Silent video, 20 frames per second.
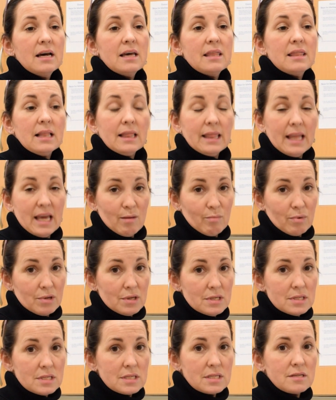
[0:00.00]
the
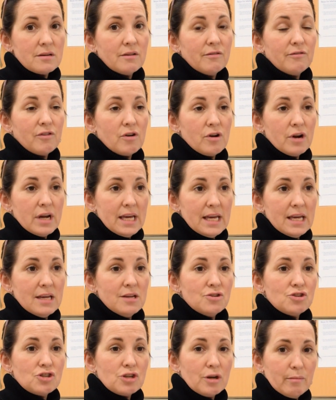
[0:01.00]
labels for
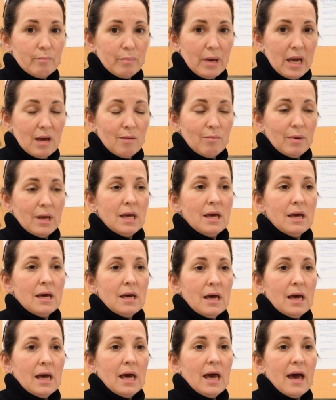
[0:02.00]
each baby,
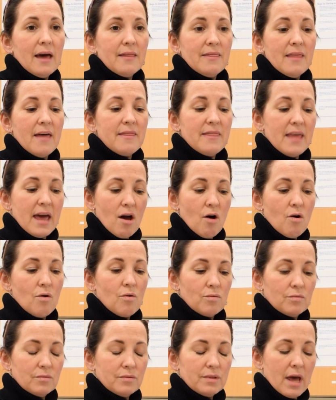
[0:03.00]
and then they
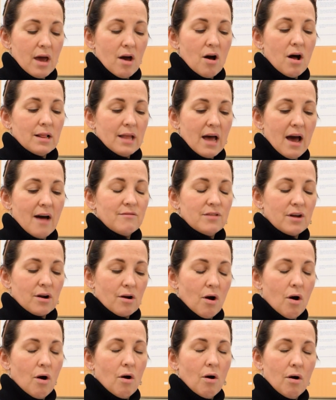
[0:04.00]
all have
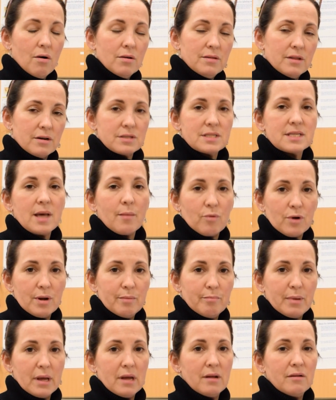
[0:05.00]
their
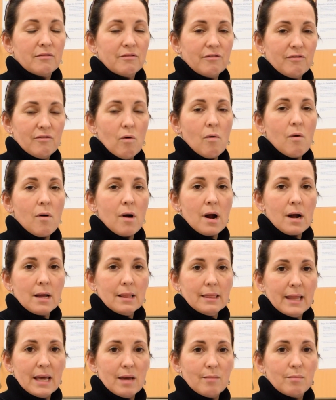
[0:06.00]
separate bin for
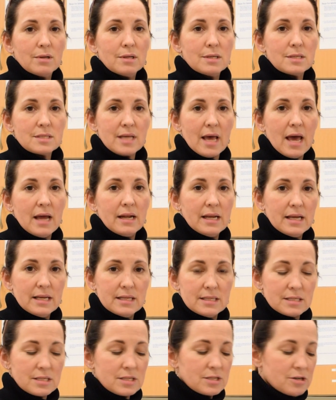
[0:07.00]
labels and
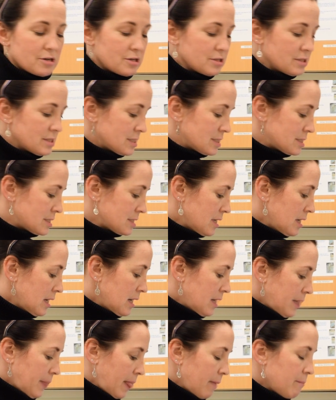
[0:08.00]
inserts.
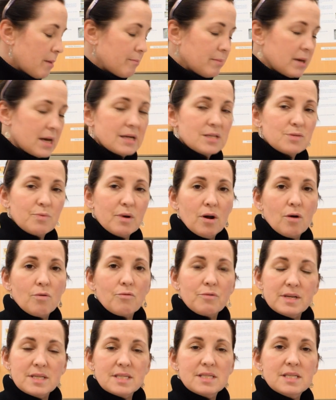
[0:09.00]
But because we don't
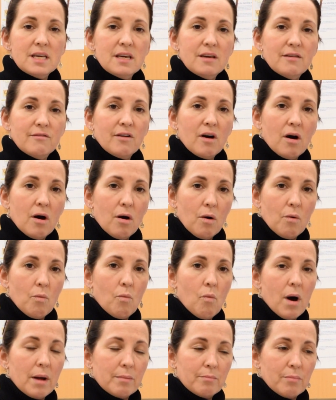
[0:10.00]
receive
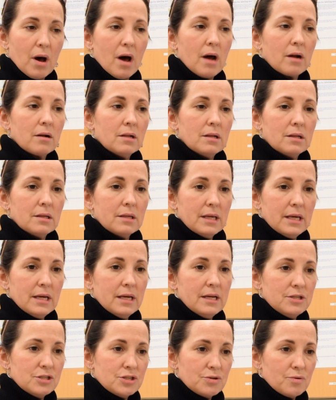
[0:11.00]
one bottle
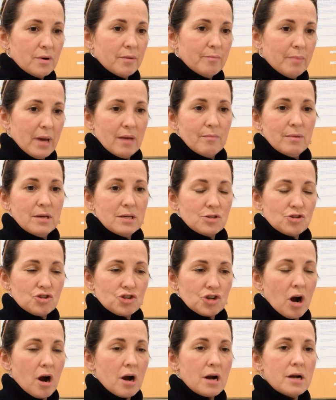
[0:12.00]
into a baby's
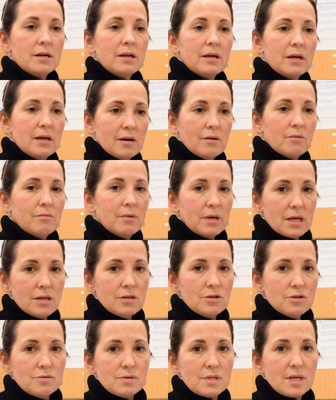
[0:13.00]
chart, we can
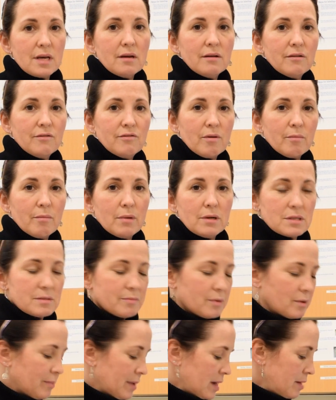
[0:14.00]
use it for
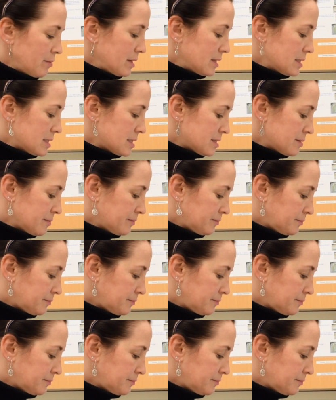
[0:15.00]
multiple babies.